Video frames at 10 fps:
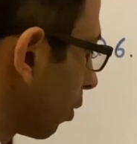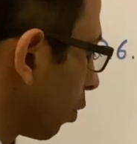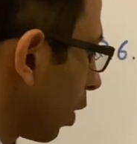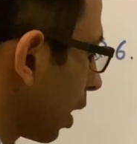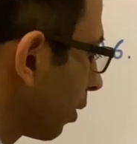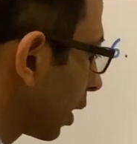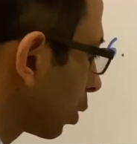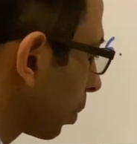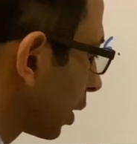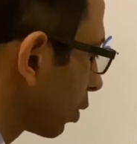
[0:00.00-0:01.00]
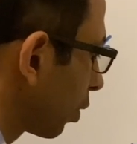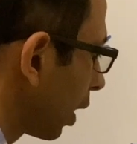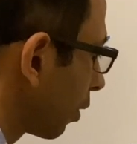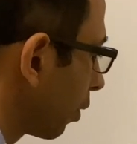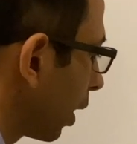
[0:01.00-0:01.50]
5x plus
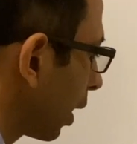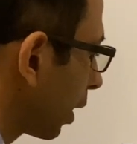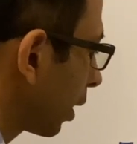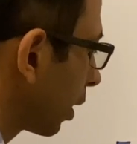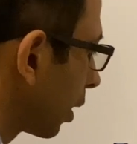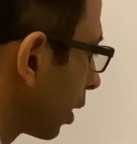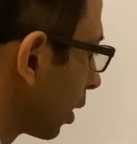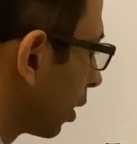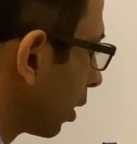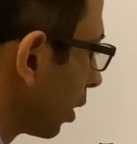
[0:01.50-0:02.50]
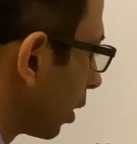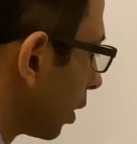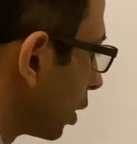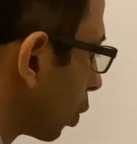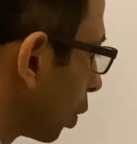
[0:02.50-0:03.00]
5y
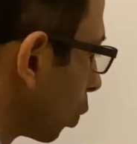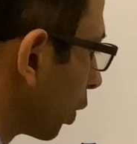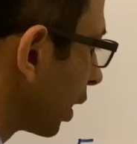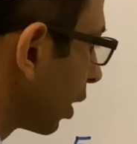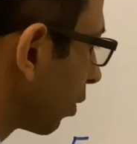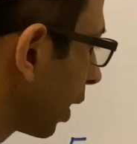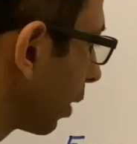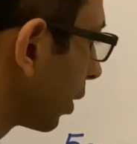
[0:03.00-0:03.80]
is equal to 185